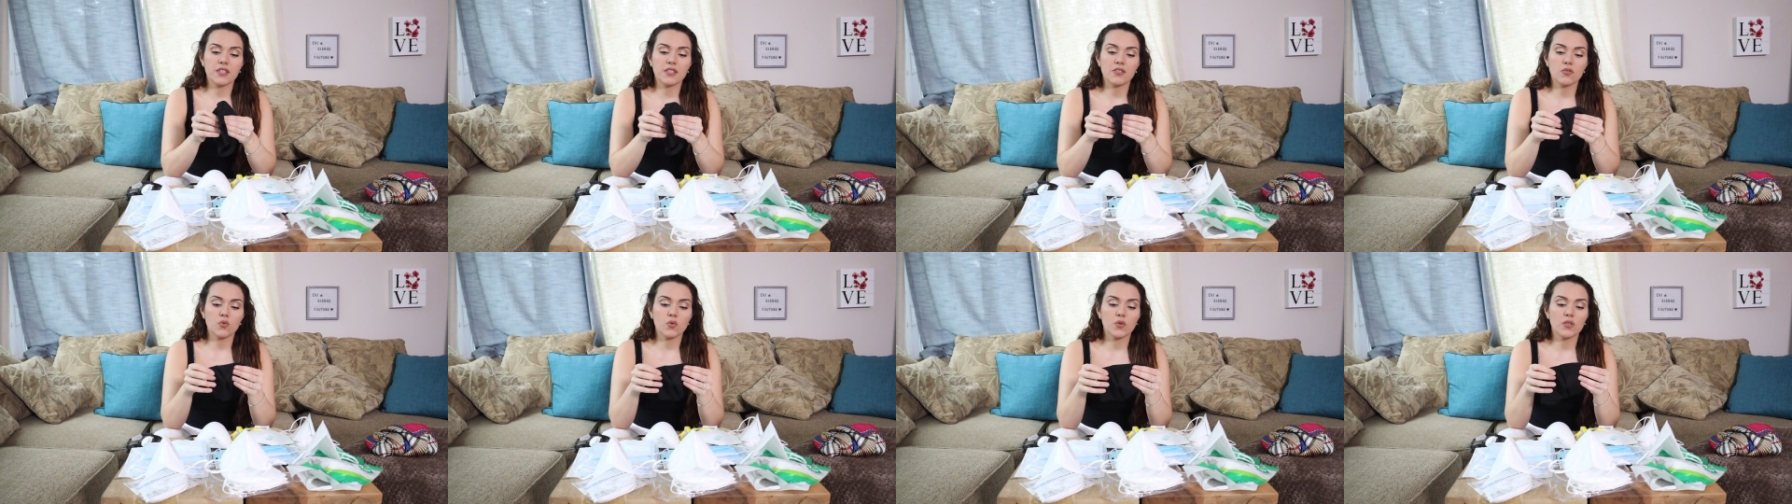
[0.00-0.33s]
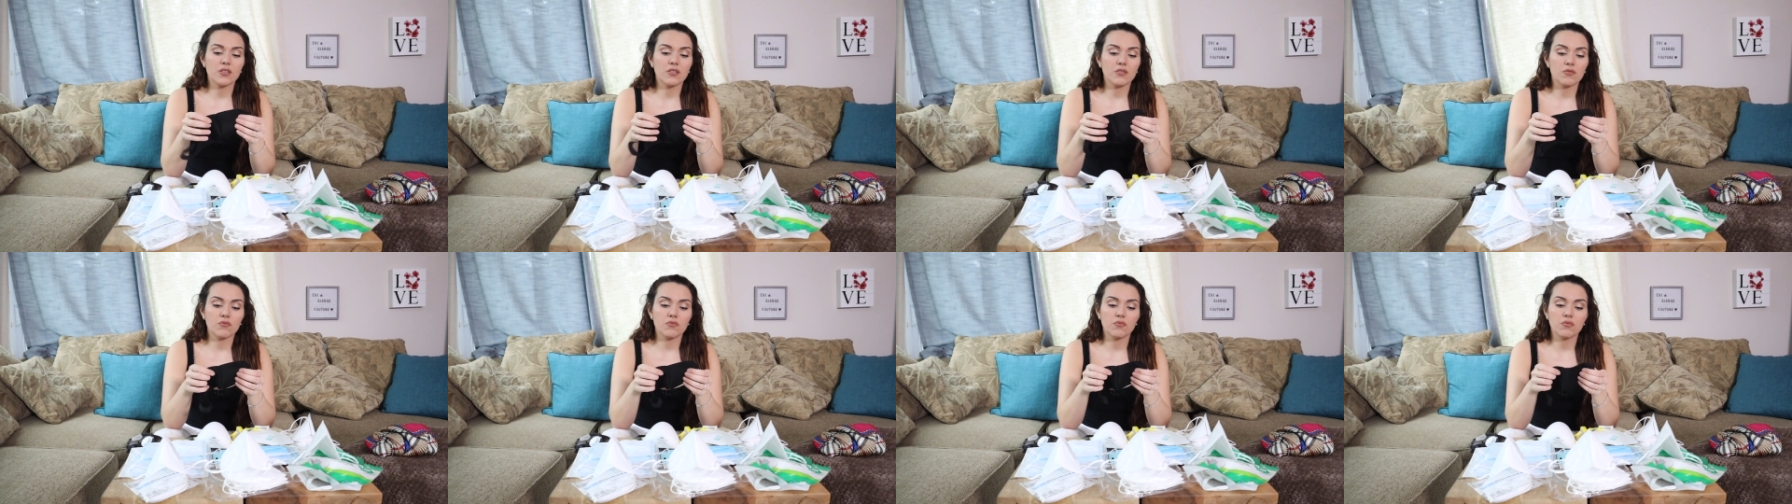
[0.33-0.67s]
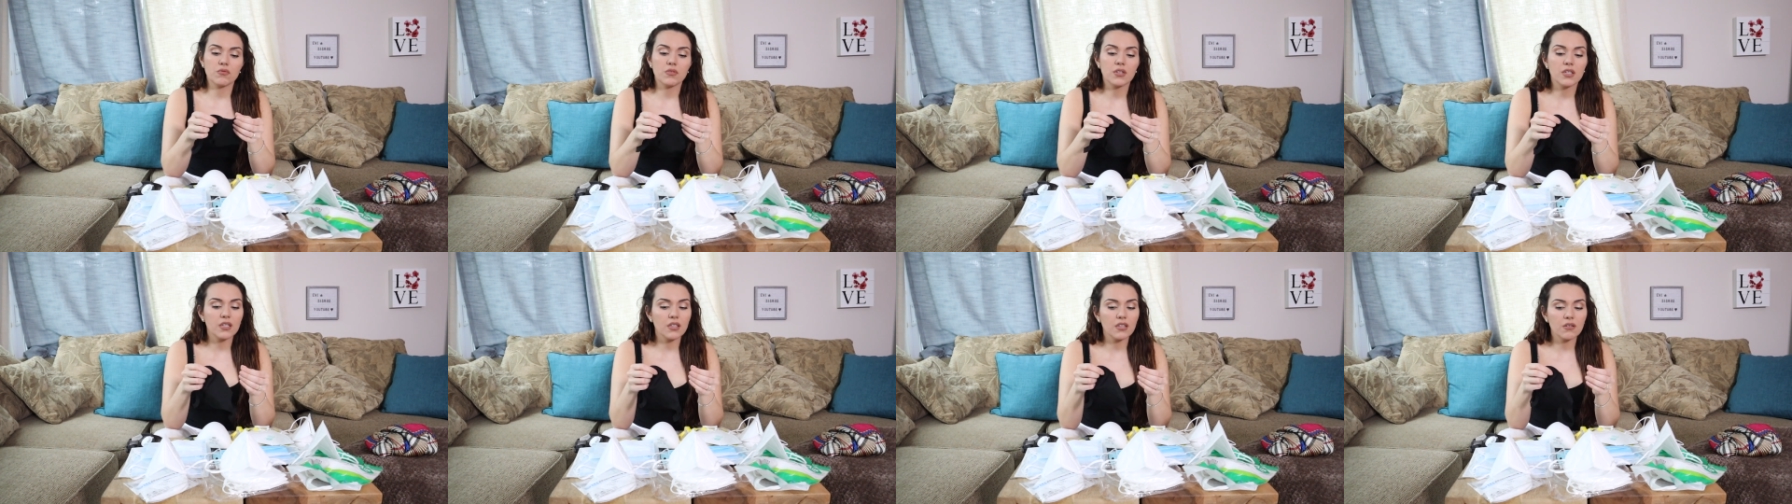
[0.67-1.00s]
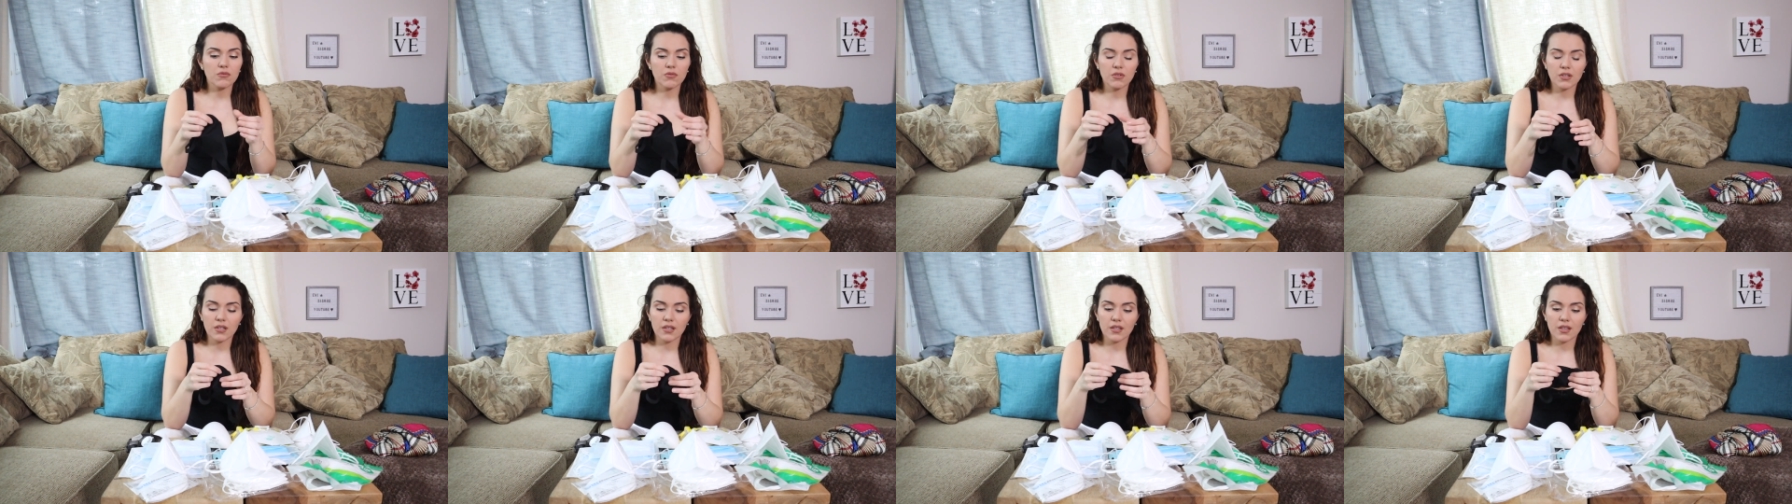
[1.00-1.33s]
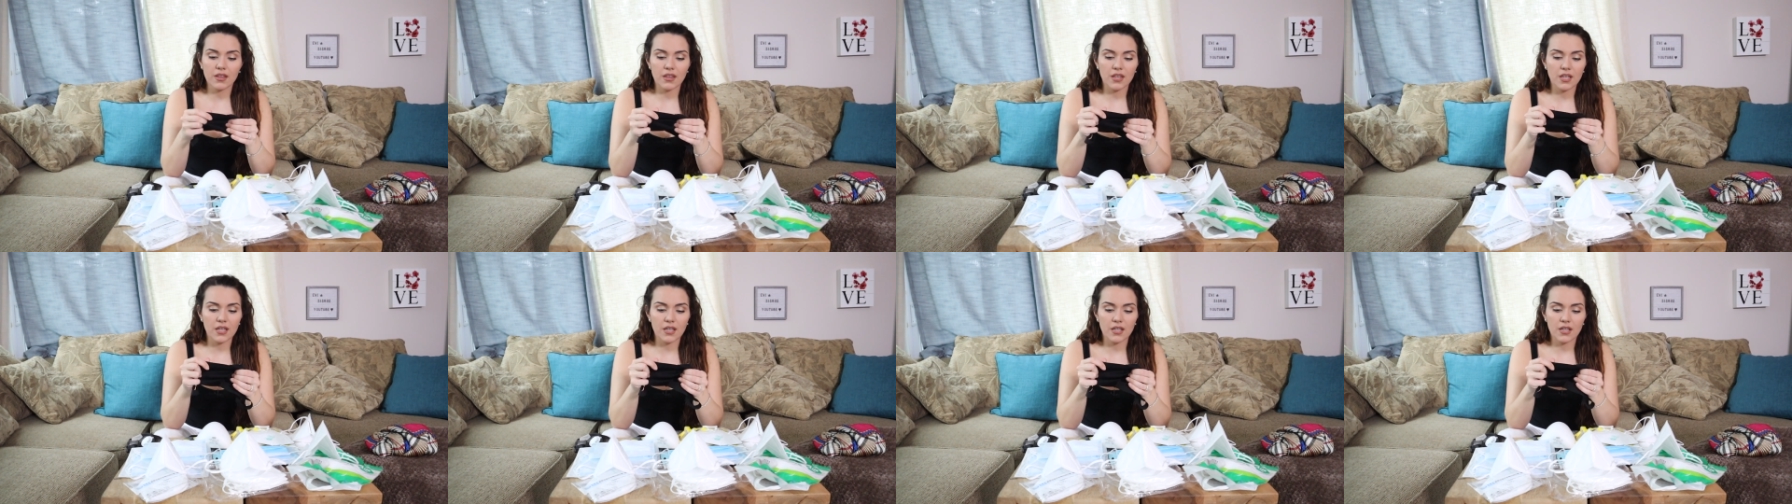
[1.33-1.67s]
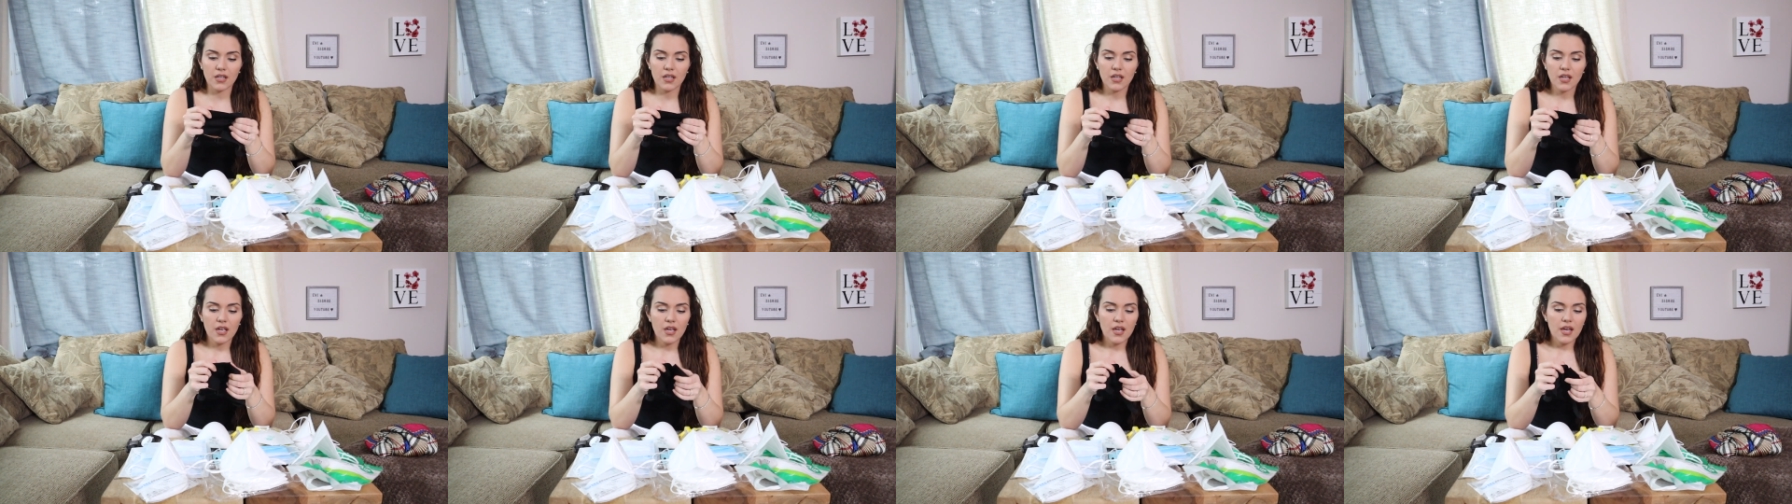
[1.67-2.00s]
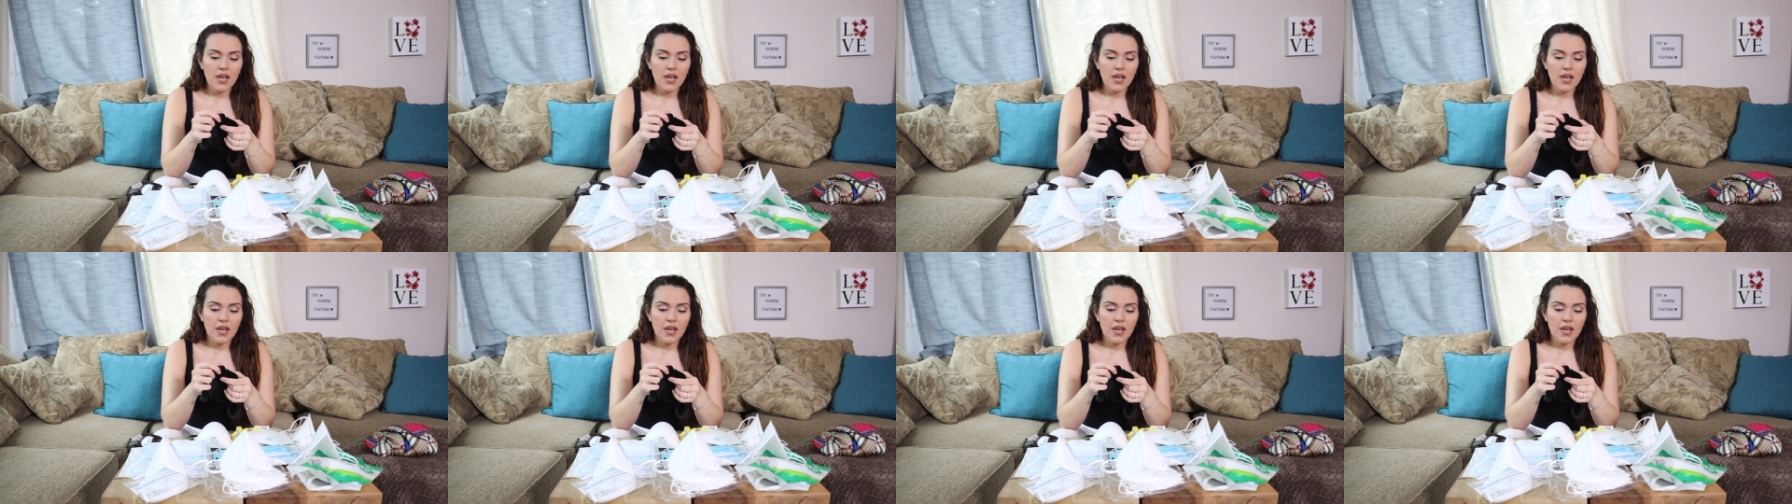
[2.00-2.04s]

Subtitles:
This one's really, really thin.